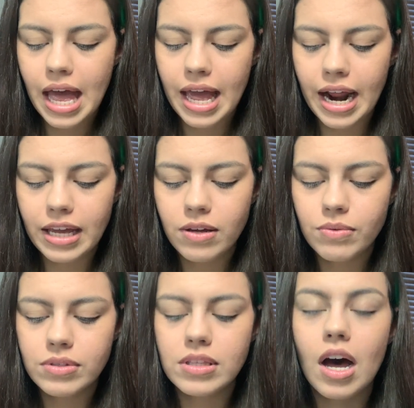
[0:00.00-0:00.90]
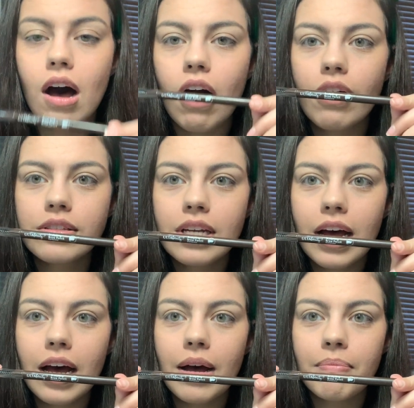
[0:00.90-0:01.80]
and I use the
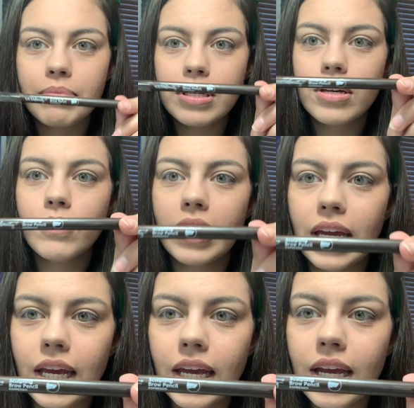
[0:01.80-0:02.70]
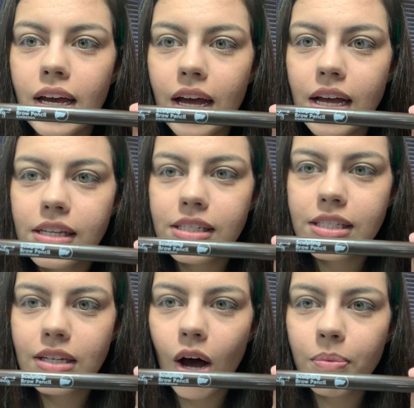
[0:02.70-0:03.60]
Ulta Beauty
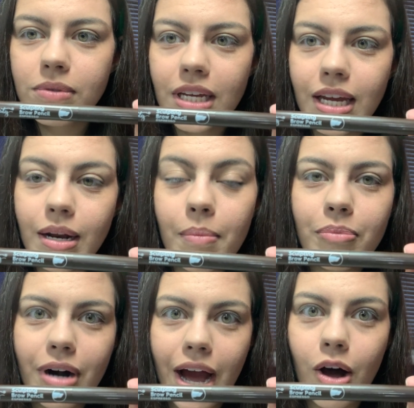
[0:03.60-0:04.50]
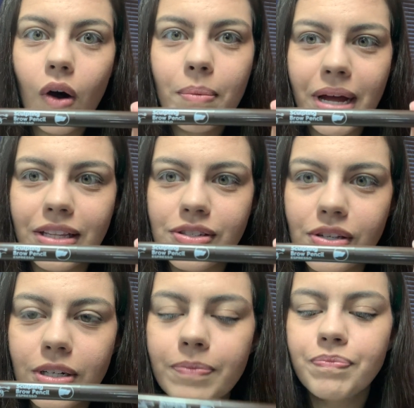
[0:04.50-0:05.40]
Sculpting Brow
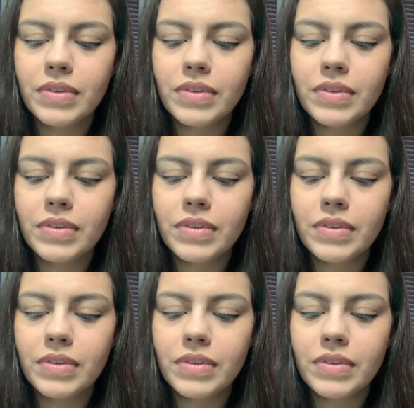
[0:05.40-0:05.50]
Pencil